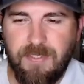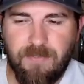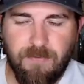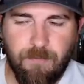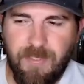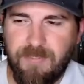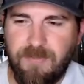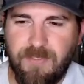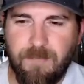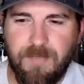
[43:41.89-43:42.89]
I'm going to make the
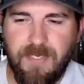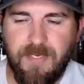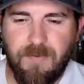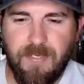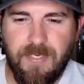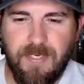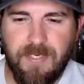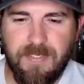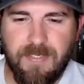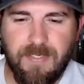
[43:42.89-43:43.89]
thumbnail,
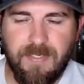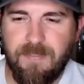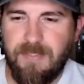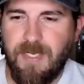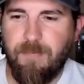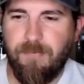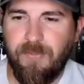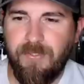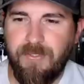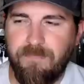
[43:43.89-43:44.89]
and I
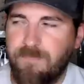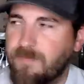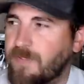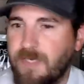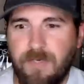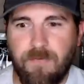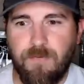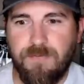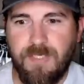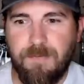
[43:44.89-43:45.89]
believe I'm going to
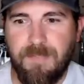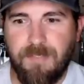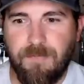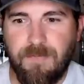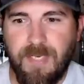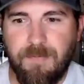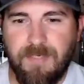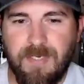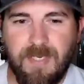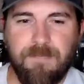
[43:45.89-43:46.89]
go take me a little nappy
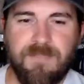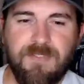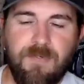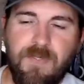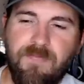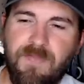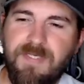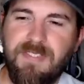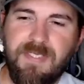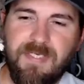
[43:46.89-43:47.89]
nap. So,
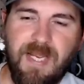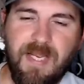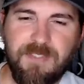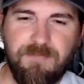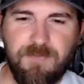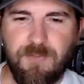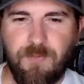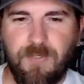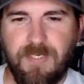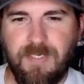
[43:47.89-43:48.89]
thanks again, guys, for
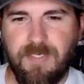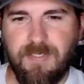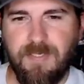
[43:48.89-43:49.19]
joining in.